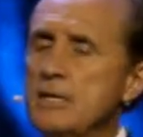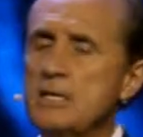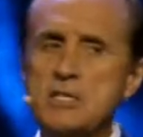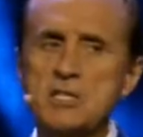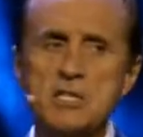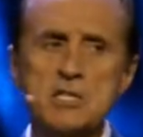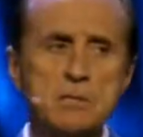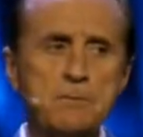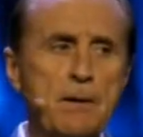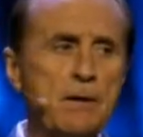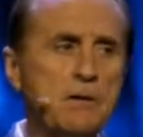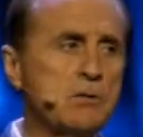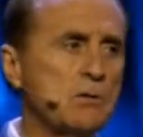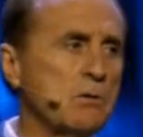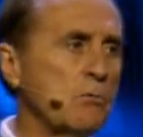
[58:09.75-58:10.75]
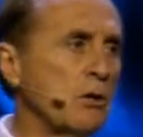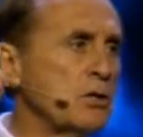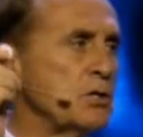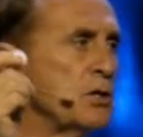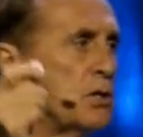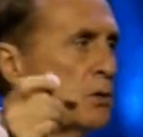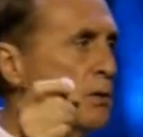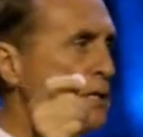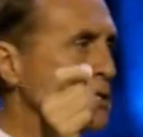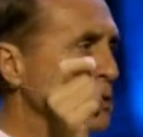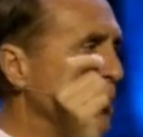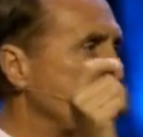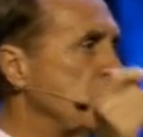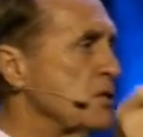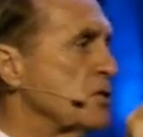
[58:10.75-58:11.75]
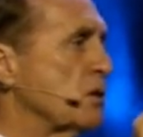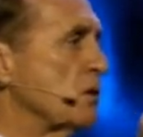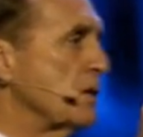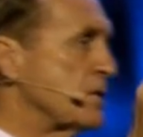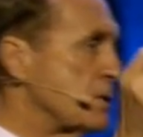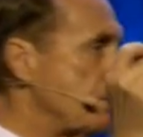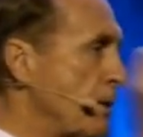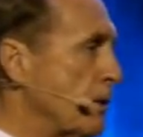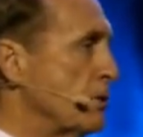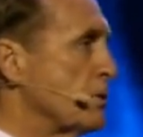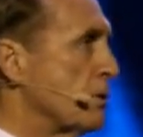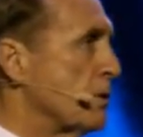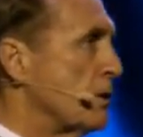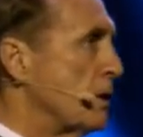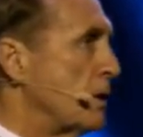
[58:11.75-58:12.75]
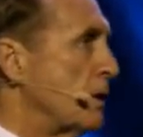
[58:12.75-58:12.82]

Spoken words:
This is spiritual. What you're doing is not physical. It's spiritual.